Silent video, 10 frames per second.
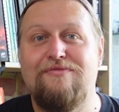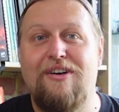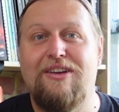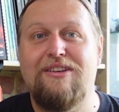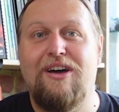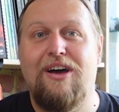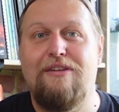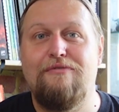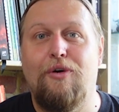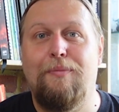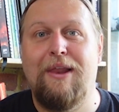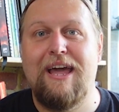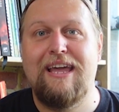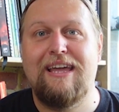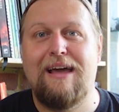run a
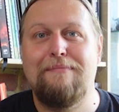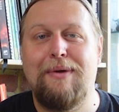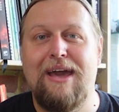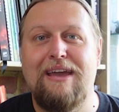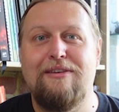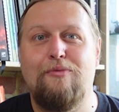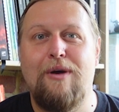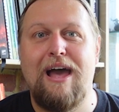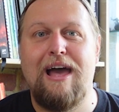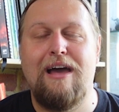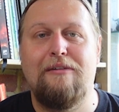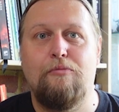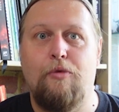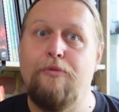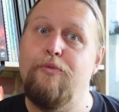role-playing campaign where
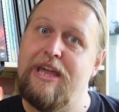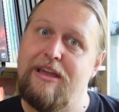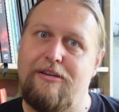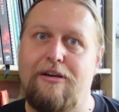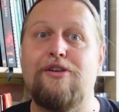one week